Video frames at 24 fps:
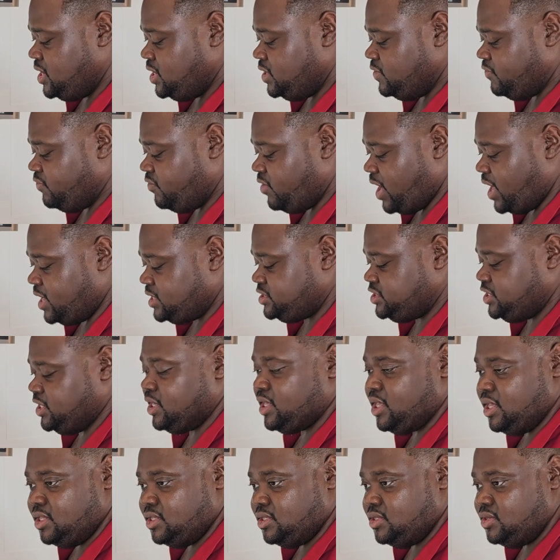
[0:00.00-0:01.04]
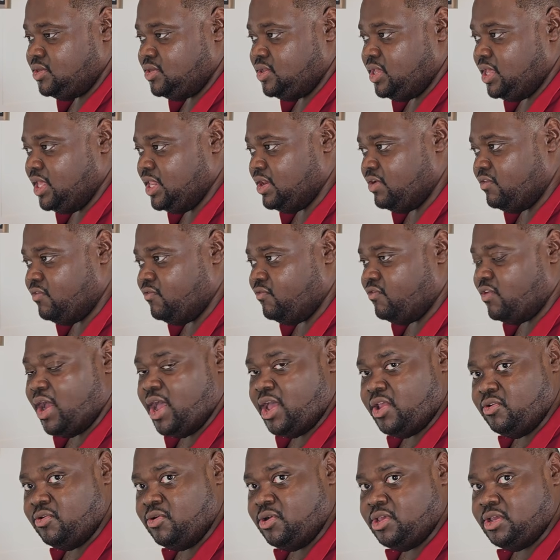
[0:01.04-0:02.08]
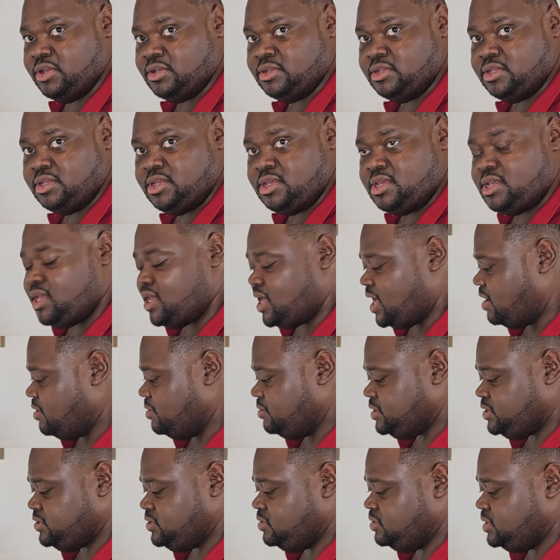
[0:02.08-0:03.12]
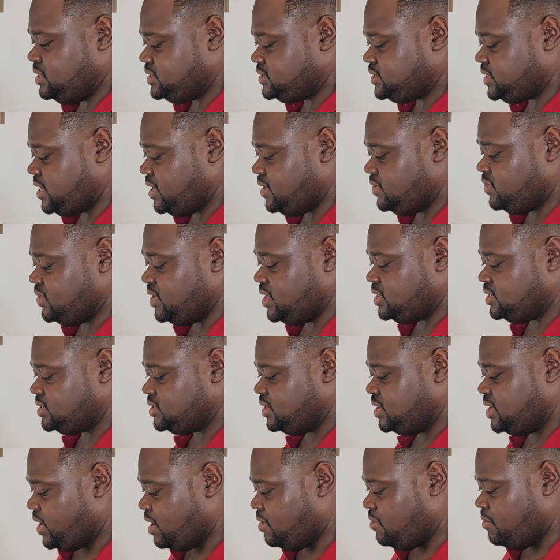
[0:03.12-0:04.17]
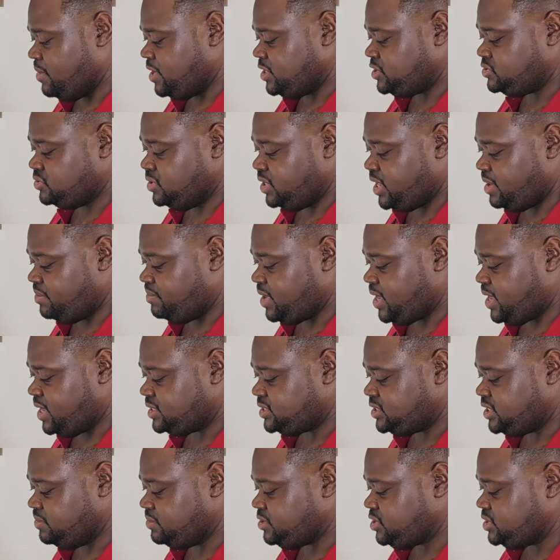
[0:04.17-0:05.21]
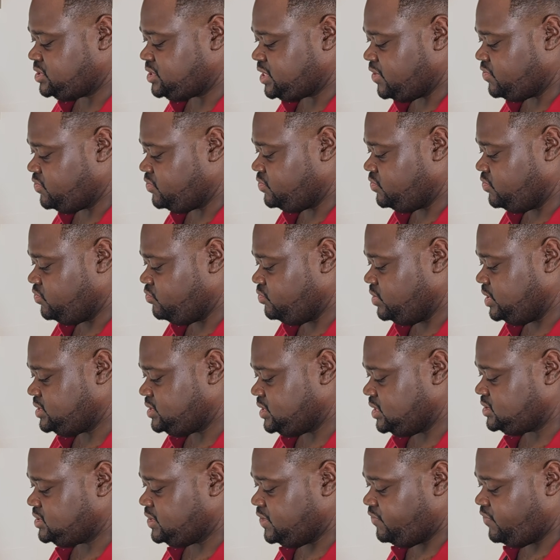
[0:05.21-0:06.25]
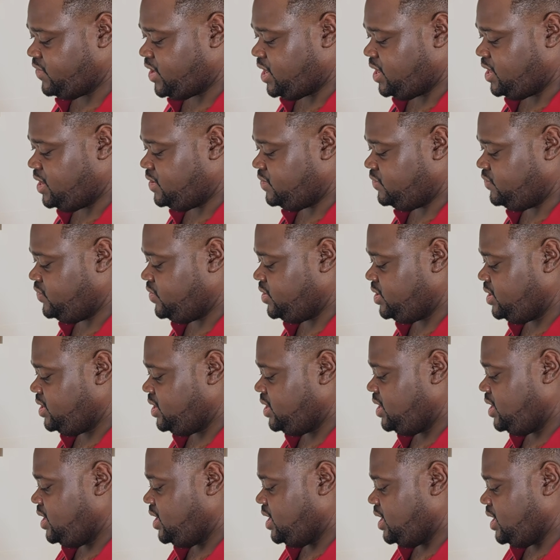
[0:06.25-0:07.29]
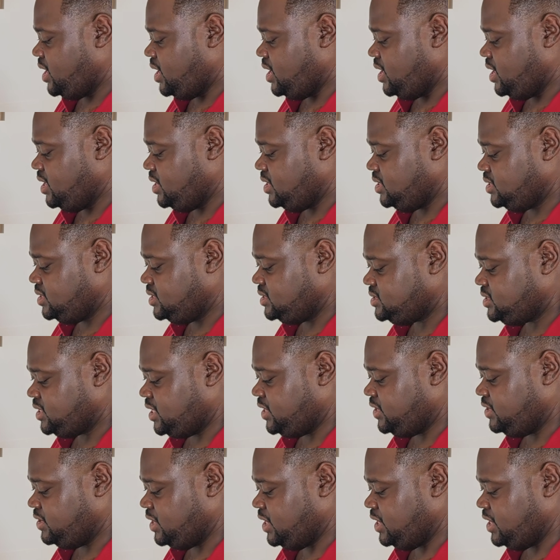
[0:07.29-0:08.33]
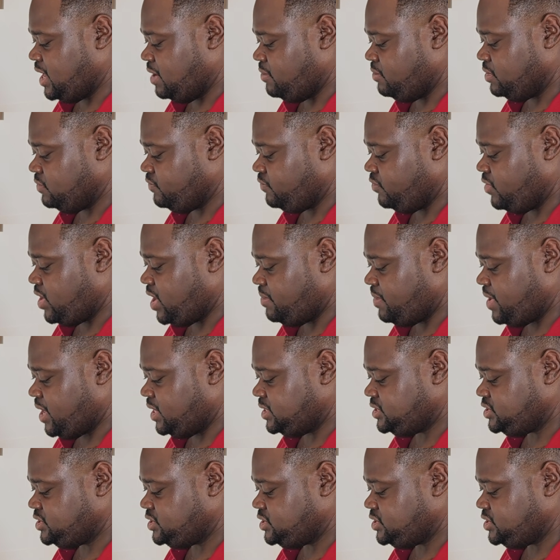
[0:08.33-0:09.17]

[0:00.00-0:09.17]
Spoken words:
fry chicken in a frying oil, I would do the same thing. I would make sure that my temperature is at 365 and set it, and I would fry my